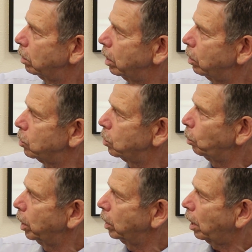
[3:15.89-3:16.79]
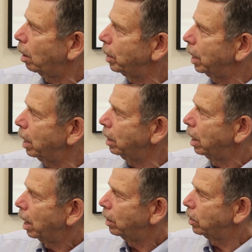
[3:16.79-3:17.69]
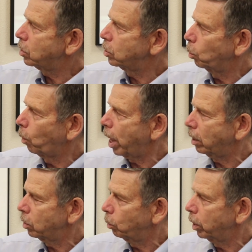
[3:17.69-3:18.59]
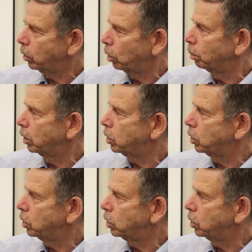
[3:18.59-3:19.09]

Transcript: here's the wind coming in, and this is the wake of the wind turbine.